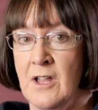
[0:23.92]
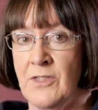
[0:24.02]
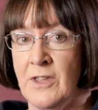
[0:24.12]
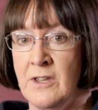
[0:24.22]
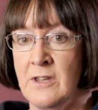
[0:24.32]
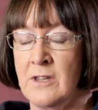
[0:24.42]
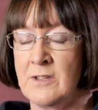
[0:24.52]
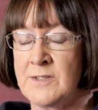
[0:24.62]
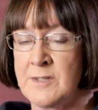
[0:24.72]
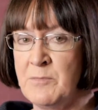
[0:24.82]
The
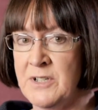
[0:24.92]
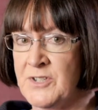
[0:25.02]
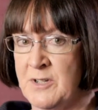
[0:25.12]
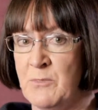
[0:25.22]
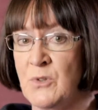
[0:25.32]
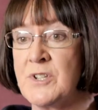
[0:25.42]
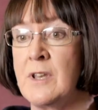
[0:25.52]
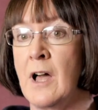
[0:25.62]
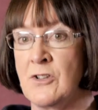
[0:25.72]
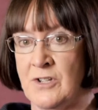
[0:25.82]
simplest and most
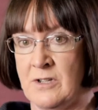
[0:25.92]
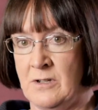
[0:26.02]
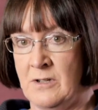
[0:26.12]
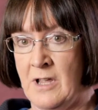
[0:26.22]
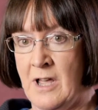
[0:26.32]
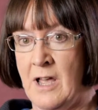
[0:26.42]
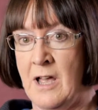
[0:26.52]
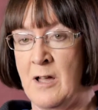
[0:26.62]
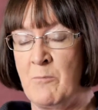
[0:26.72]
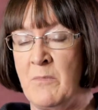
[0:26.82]
logical
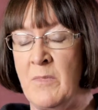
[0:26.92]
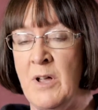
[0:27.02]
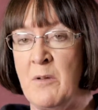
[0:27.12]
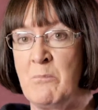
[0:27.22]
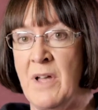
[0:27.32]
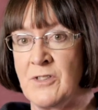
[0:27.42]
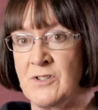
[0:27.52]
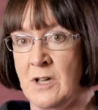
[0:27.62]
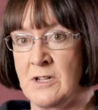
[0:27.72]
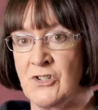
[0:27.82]

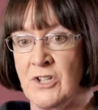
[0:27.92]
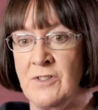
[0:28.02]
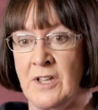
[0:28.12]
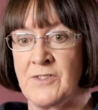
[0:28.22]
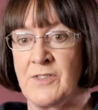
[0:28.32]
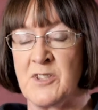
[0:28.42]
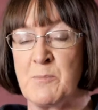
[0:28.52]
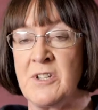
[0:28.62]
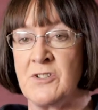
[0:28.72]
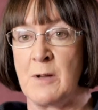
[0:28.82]
methodology that's
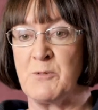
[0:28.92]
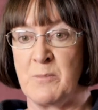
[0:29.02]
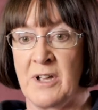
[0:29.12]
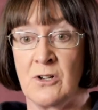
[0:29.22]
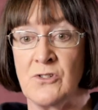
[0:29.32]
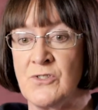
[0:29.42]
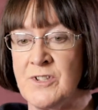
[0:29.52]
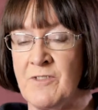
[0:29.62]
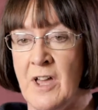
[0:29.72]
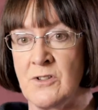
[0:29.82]
been adopted by hundreds
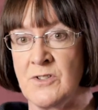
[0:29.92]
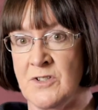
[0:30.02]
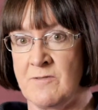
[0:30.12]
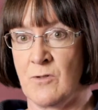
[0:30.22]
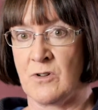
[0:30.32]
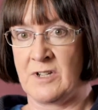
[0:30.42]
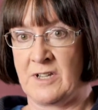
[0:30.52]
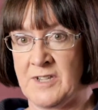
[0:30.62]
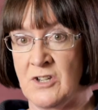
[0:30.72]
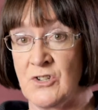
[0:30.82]
of thousands of
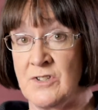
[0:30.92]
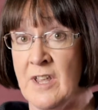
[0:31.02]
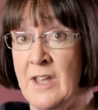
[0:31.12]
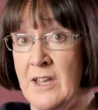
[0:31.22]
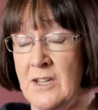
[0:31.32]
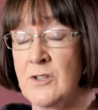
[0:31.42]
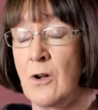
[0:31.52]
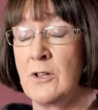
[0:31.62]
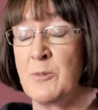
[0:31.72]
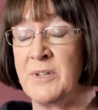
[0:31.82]
organizations is
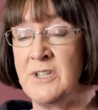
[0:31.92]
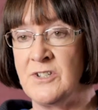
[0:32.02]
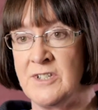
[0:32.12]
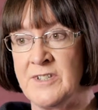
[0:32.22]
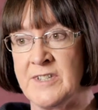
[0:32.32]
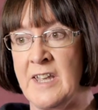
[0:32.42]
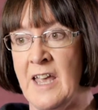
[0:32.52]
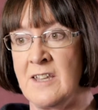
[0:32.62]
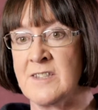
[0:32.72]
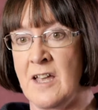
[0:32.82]
called the
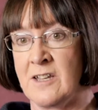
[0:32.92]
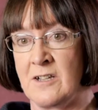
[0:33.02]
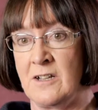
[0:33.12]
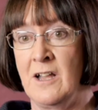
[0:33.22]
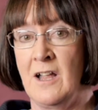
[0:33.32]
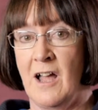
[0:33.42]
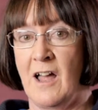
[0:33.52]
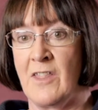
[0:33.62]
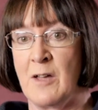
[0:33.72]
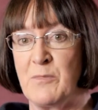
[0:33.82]
PDCA Cycle,
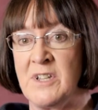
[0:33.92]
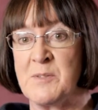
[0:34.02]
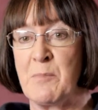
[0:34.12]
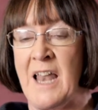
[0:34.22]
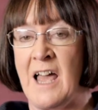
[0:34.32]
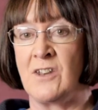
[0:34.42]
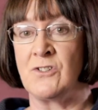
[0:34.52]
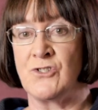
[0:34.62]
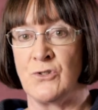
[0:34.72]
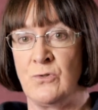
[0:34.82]
and that means plan,
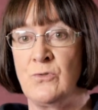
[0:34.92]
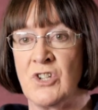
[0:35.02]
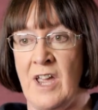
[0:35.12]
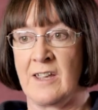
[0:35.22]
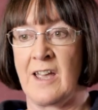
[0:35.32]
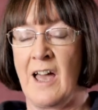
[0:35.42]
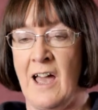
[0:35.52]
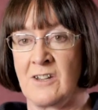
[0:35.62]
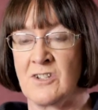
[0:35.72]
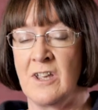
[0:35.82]
do, check,
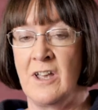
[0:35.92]
act.